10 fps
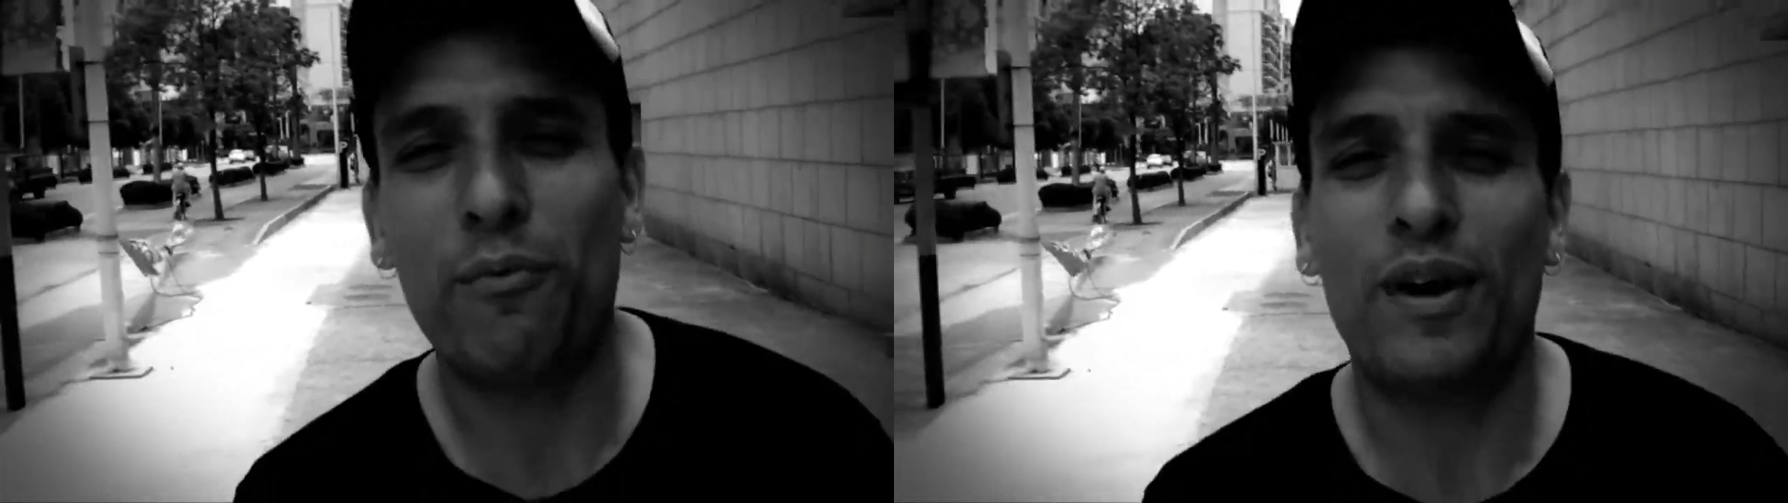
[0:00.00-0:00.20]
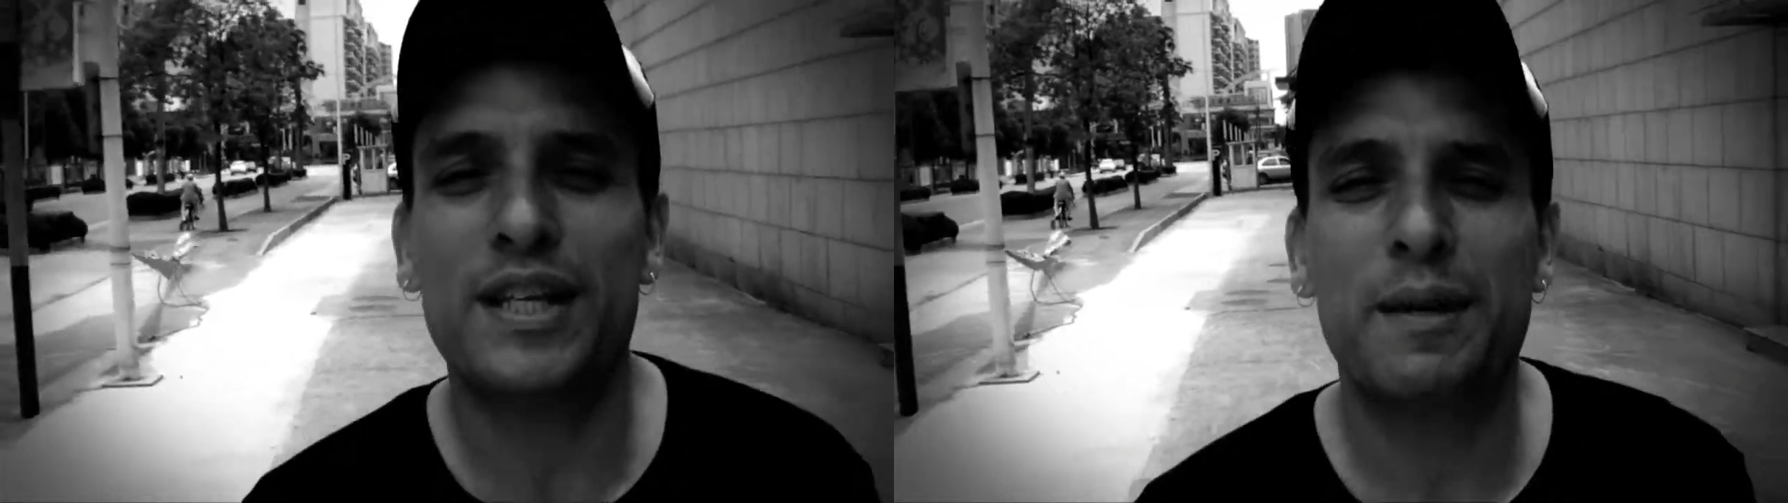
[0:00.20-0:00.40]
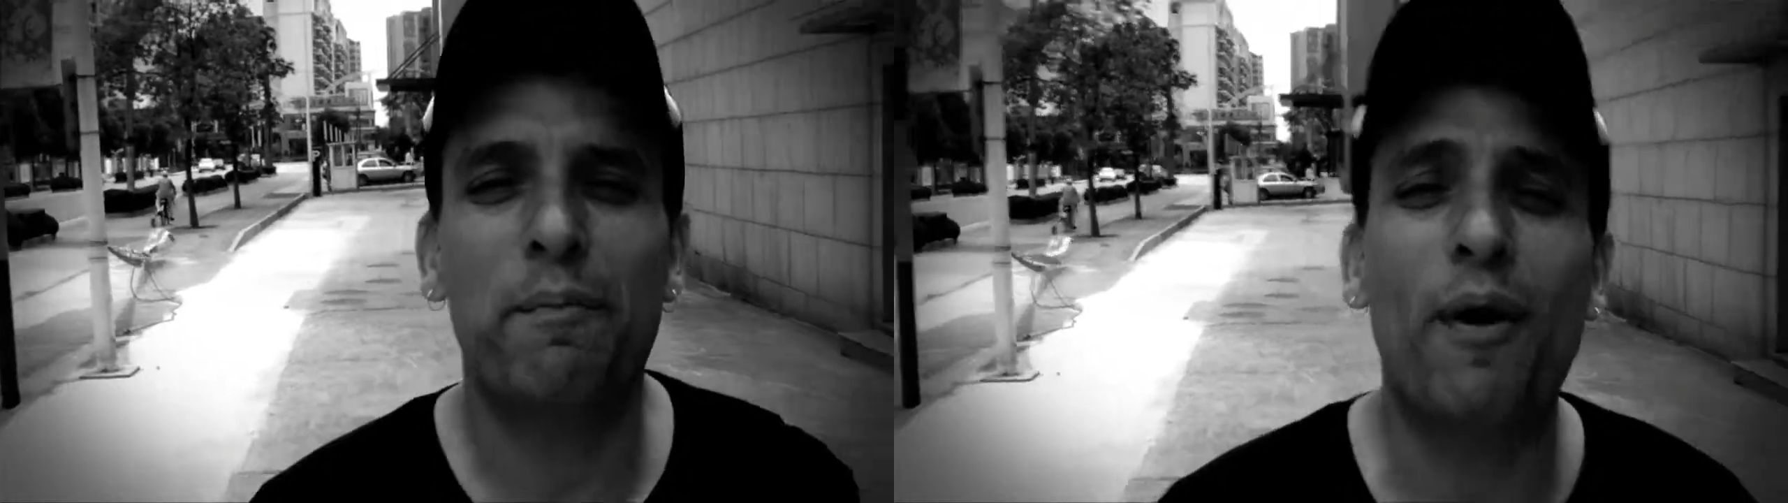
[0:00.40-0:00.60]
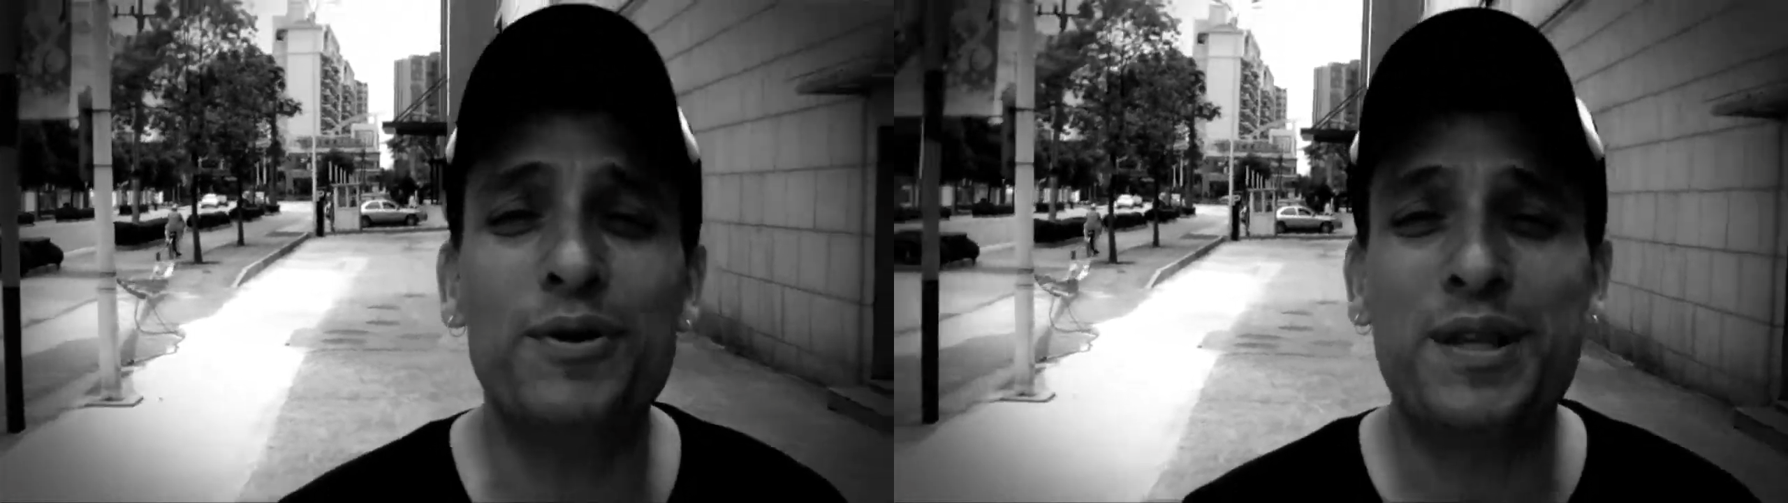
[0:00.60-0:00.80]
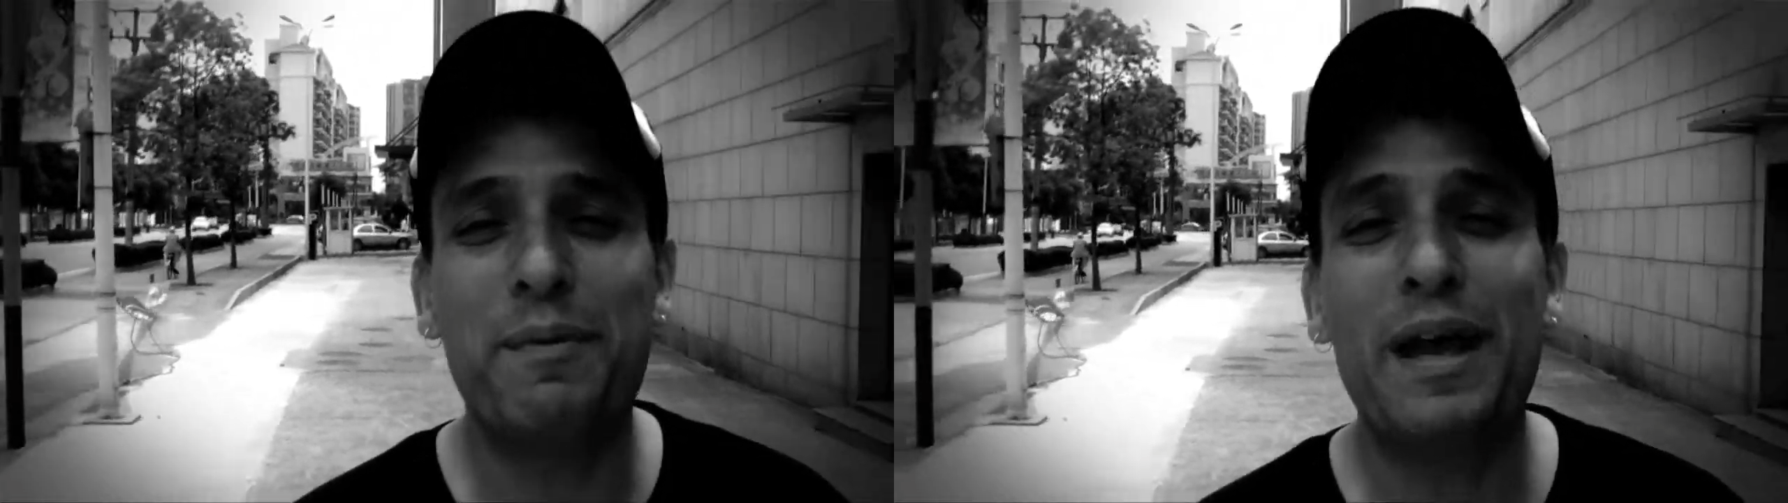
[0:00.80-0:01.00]
was
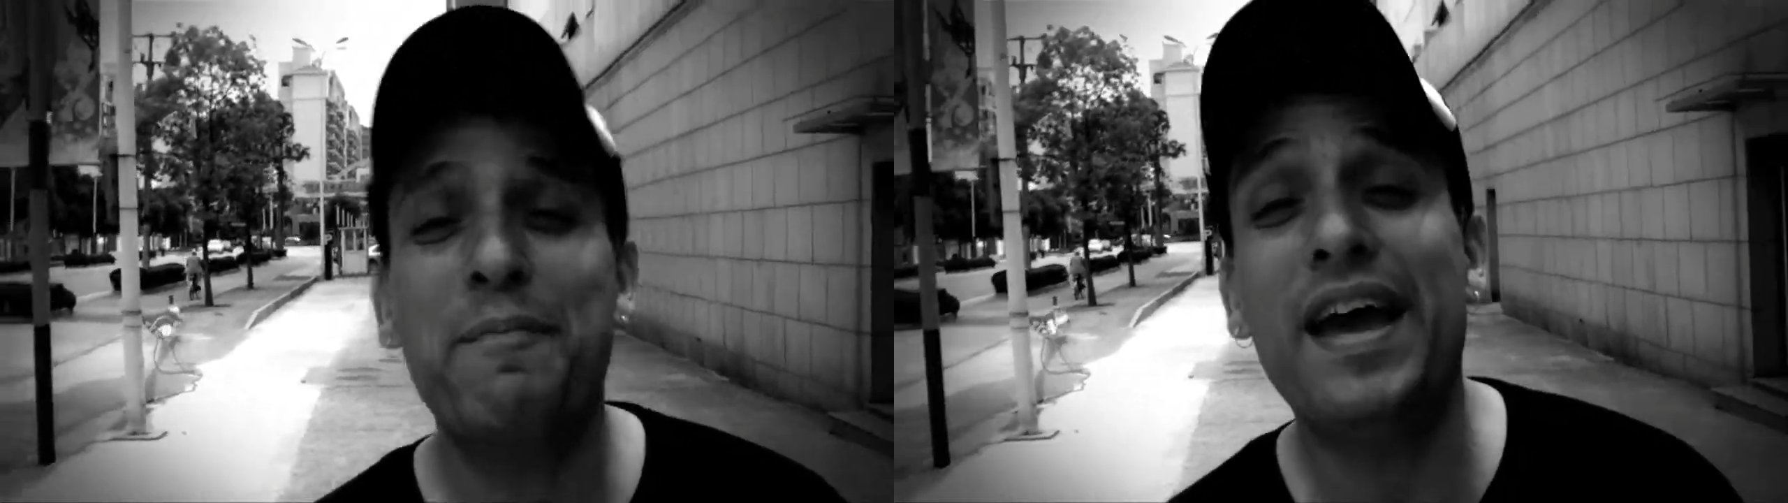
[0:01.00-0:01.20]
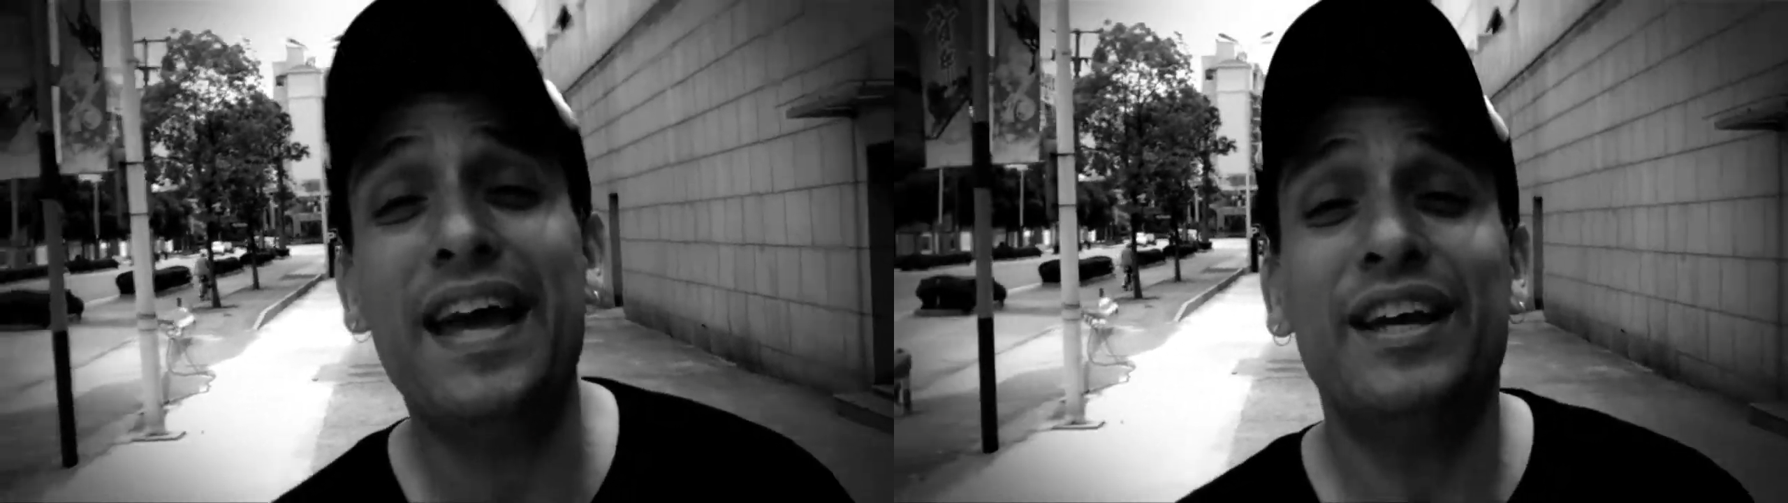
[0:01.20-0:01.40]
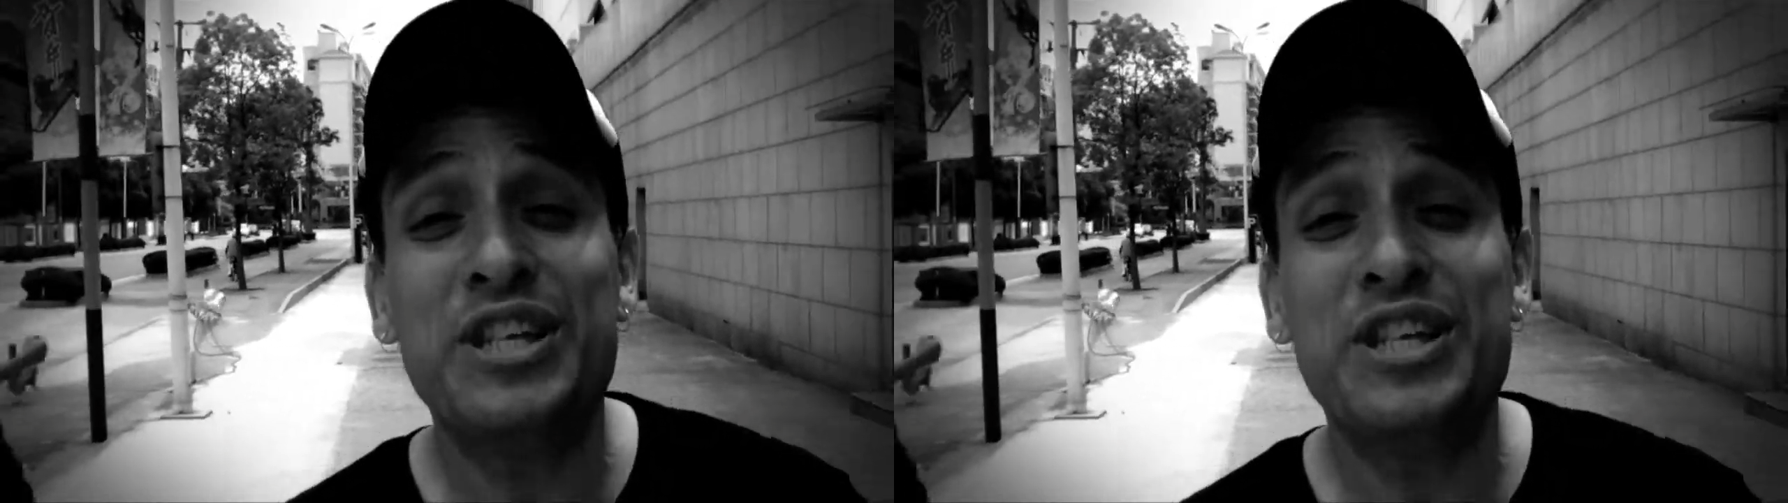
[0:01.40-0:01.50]
supposed to be me